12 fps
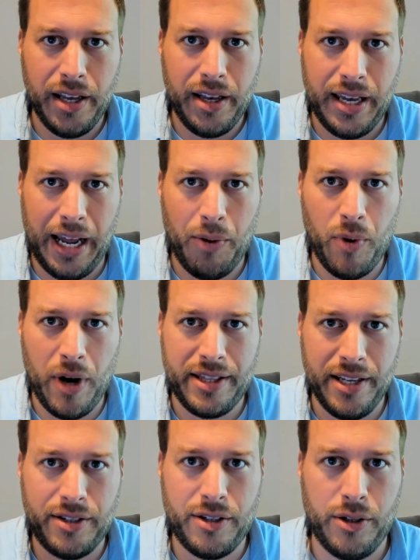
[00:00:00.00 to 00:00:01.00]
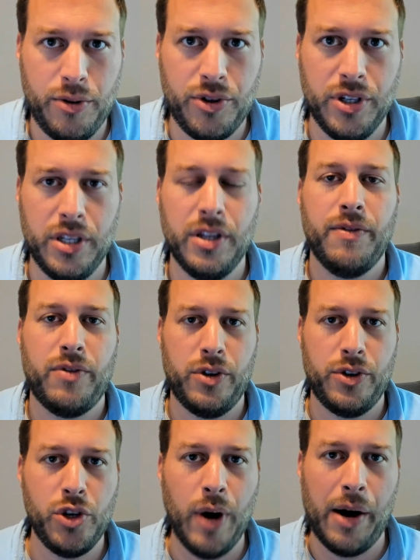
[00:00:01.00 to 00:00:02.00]
and I want this solution for a
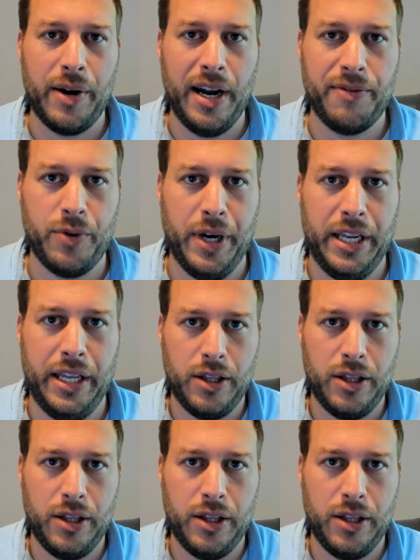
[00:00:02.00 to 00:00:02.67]
2-hour F rating.